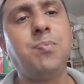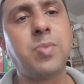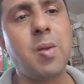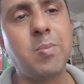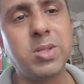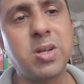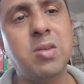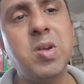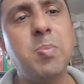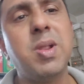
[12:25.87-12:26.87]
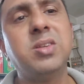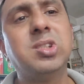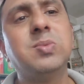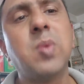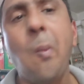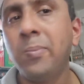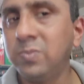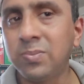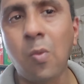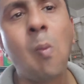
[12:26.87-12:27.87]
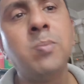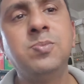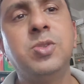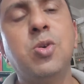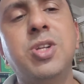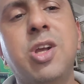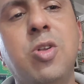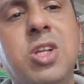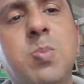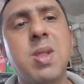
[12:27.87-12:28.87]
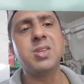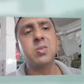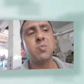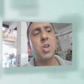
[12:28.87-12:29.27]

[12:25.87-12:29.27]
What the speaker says: But it's a lovely place. Do check out this place when you